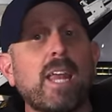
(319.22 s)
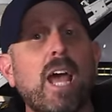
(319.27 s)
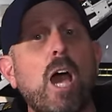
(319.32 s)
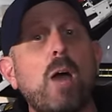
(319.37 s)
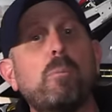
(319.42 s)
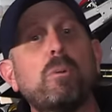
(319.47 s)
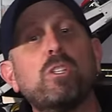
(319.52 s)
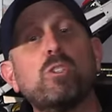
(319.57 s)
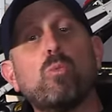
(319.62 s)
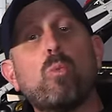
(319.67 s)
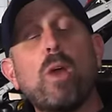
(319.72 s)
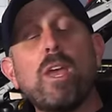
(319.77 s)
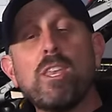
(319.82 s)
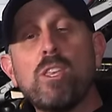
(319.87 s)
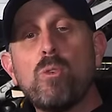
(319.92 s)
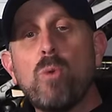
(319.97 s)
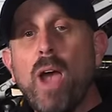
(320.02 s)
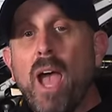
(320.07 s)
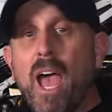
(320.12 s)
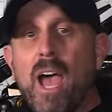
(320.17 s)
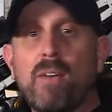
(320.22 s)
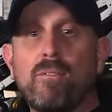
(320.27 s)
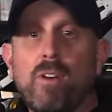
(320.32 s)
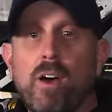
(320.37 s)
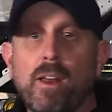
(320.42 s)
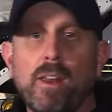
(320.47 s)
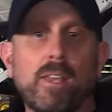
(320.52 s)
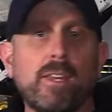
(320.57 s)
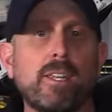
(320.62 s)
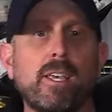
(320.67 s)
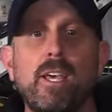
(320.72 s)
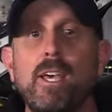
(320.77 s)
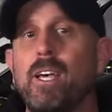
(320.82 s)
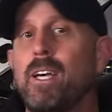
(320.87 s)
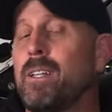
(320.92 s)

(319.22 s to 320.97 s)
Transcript: and how much weight you have on it,